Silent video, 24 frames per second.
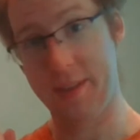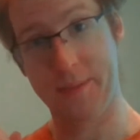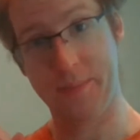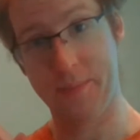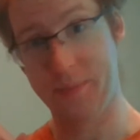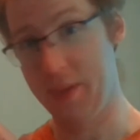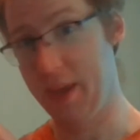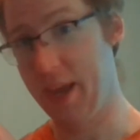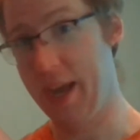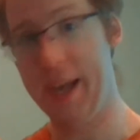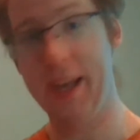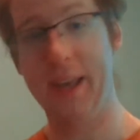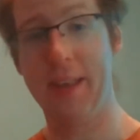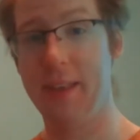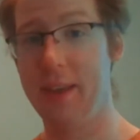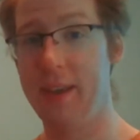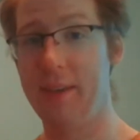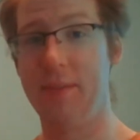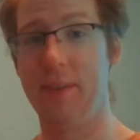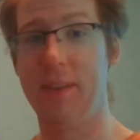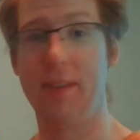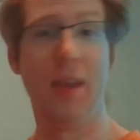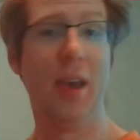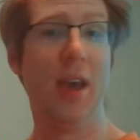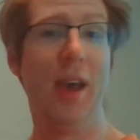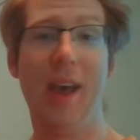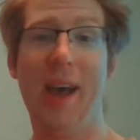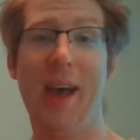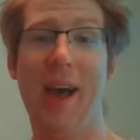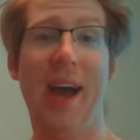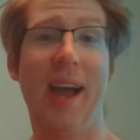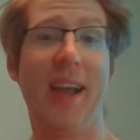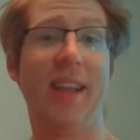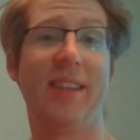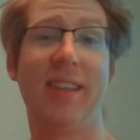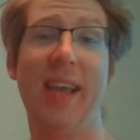
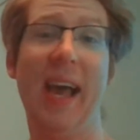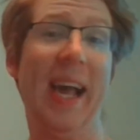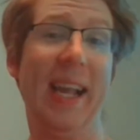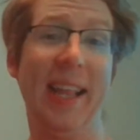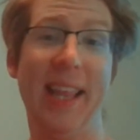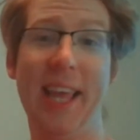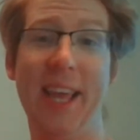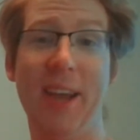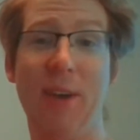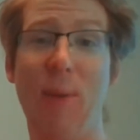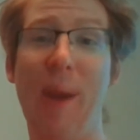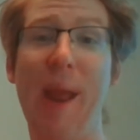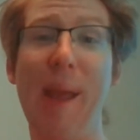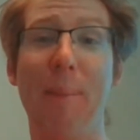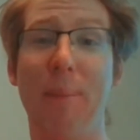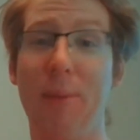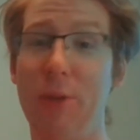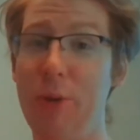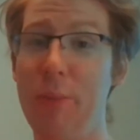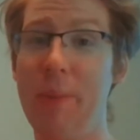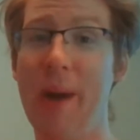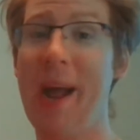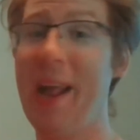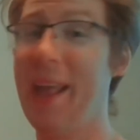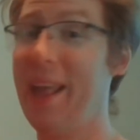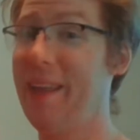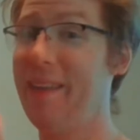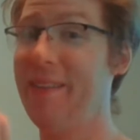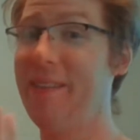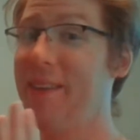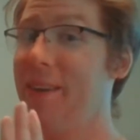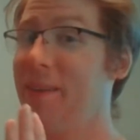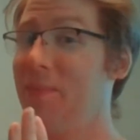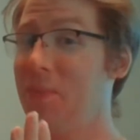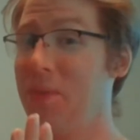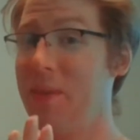I think Grand Blue might
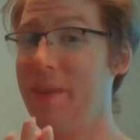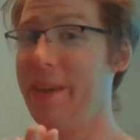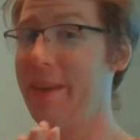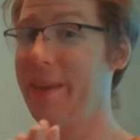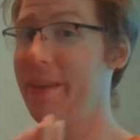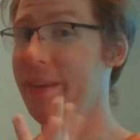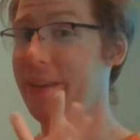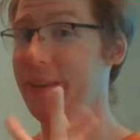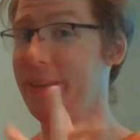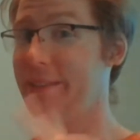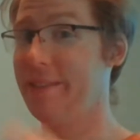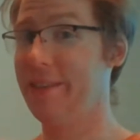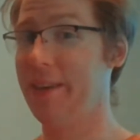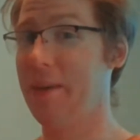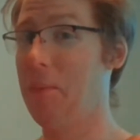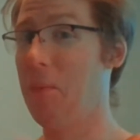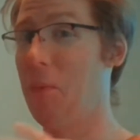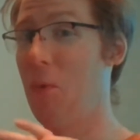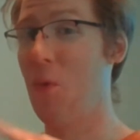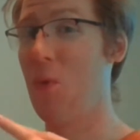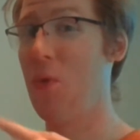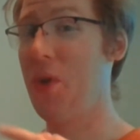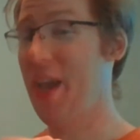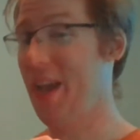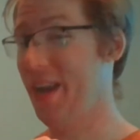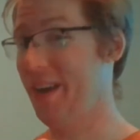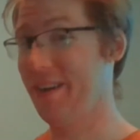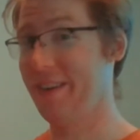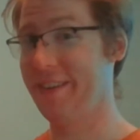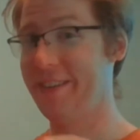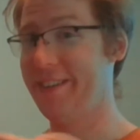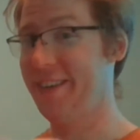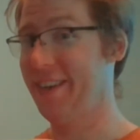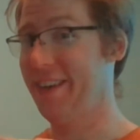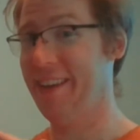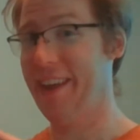end up getting some
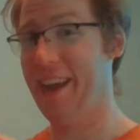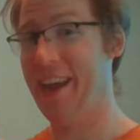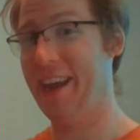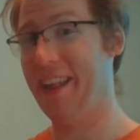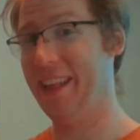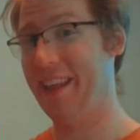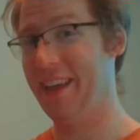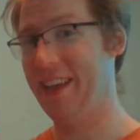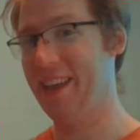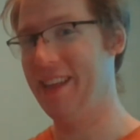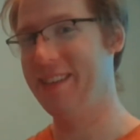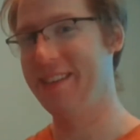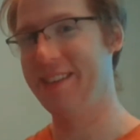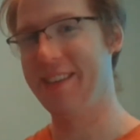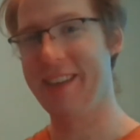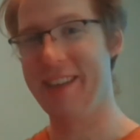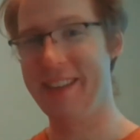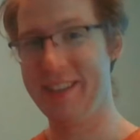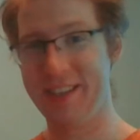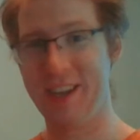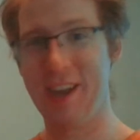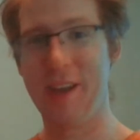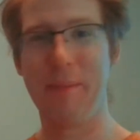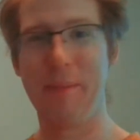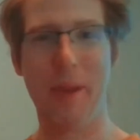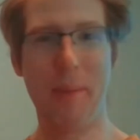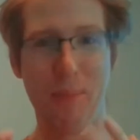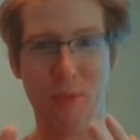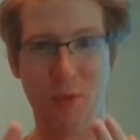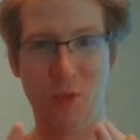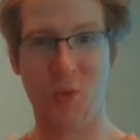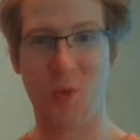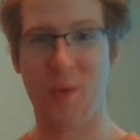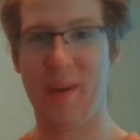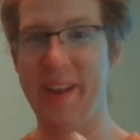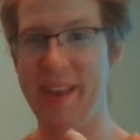weird shenanigans, and it's going to be
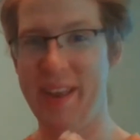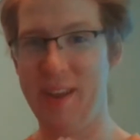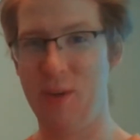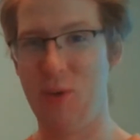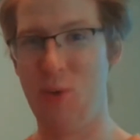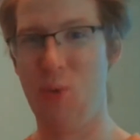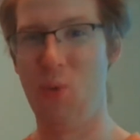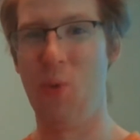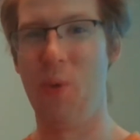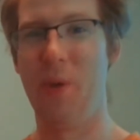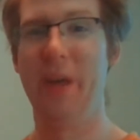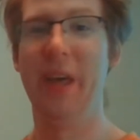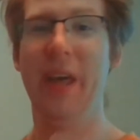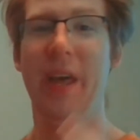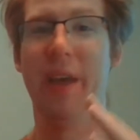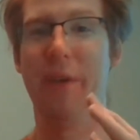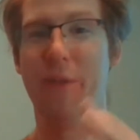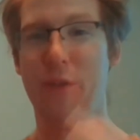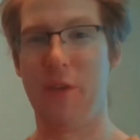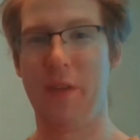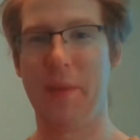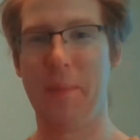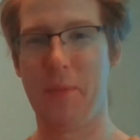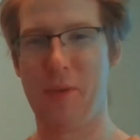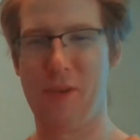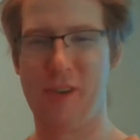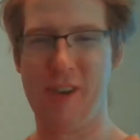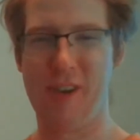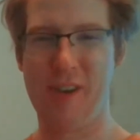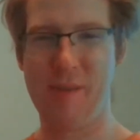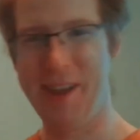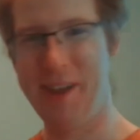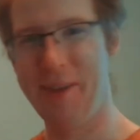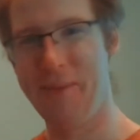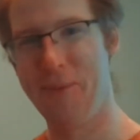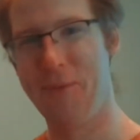pretty cool for the
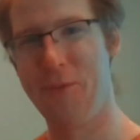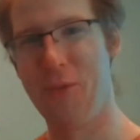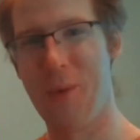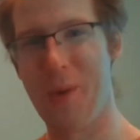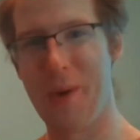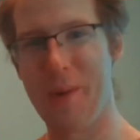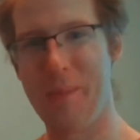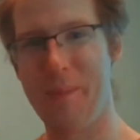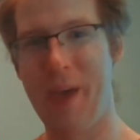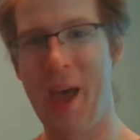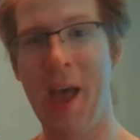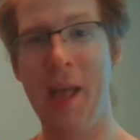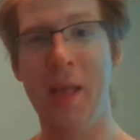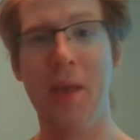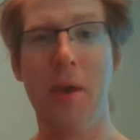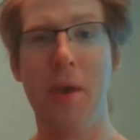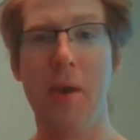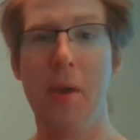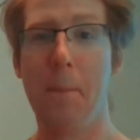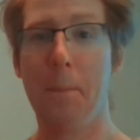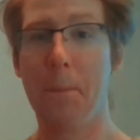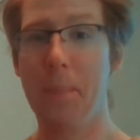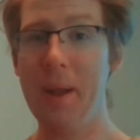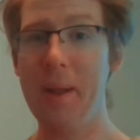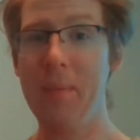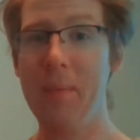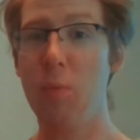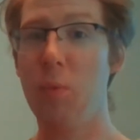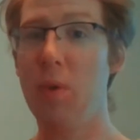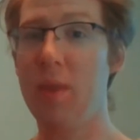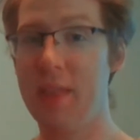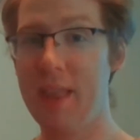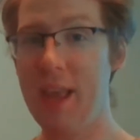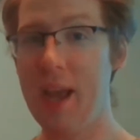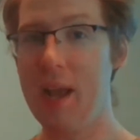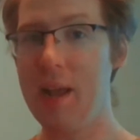Premium format. But
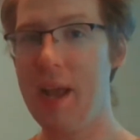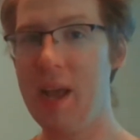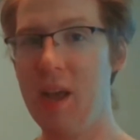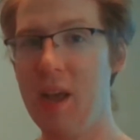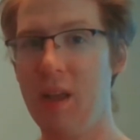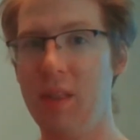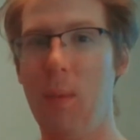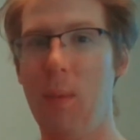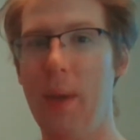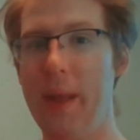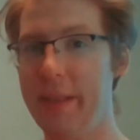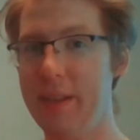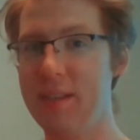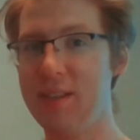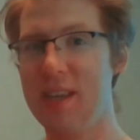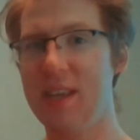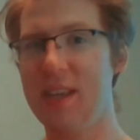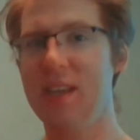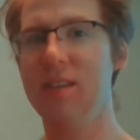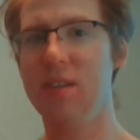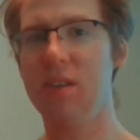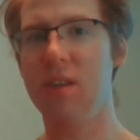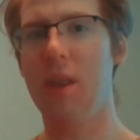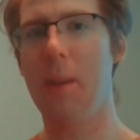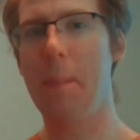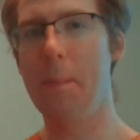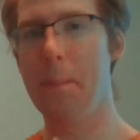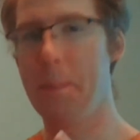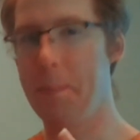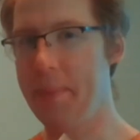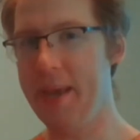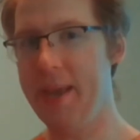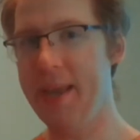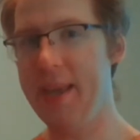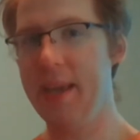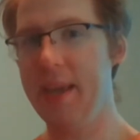with that out of the way, let's get into the
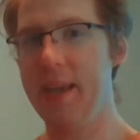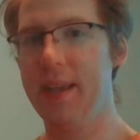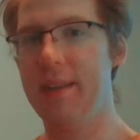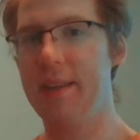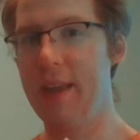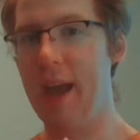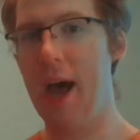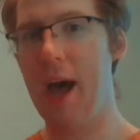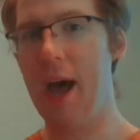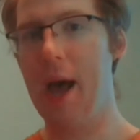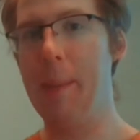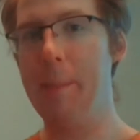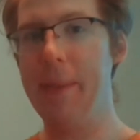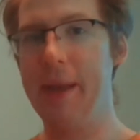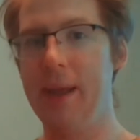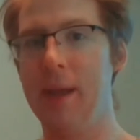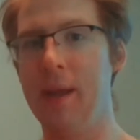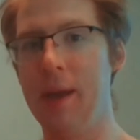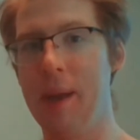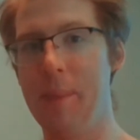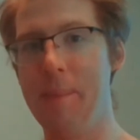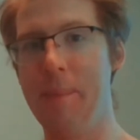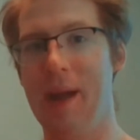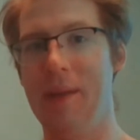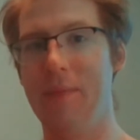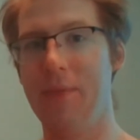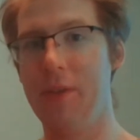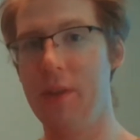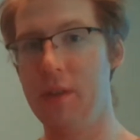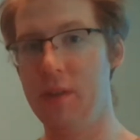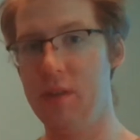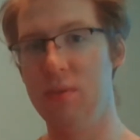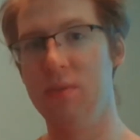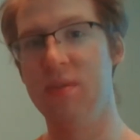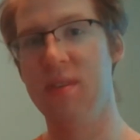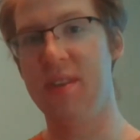big topic about the
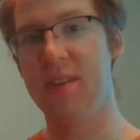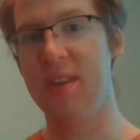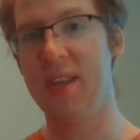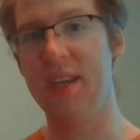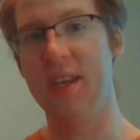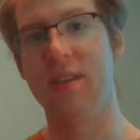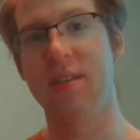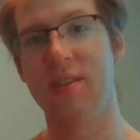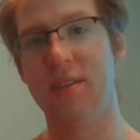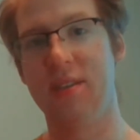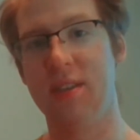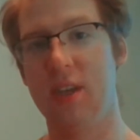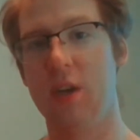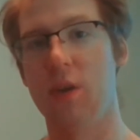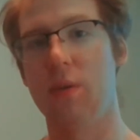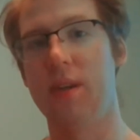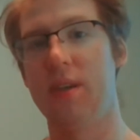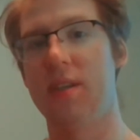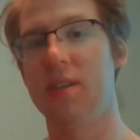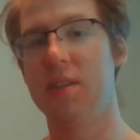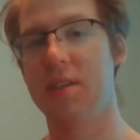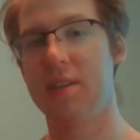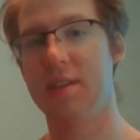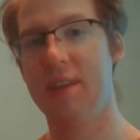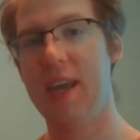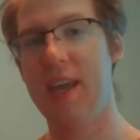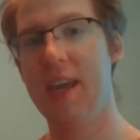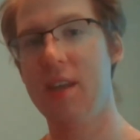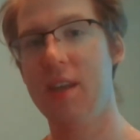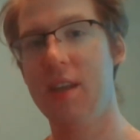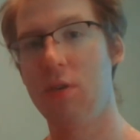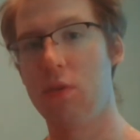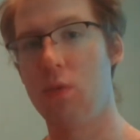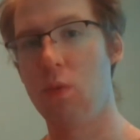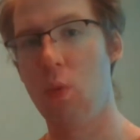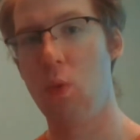new D-Series
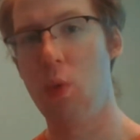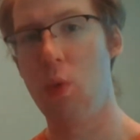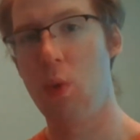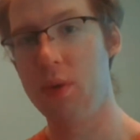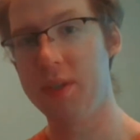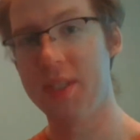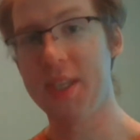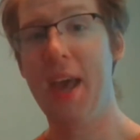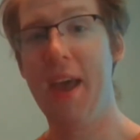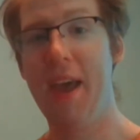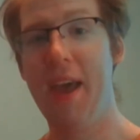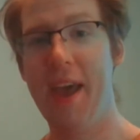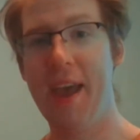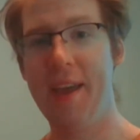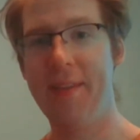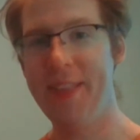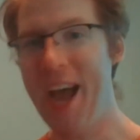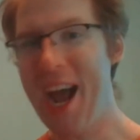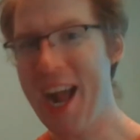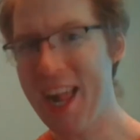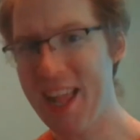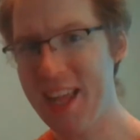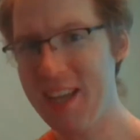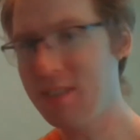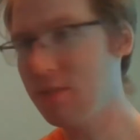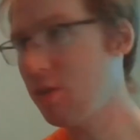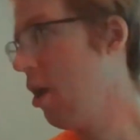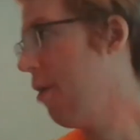Standard rules, and that is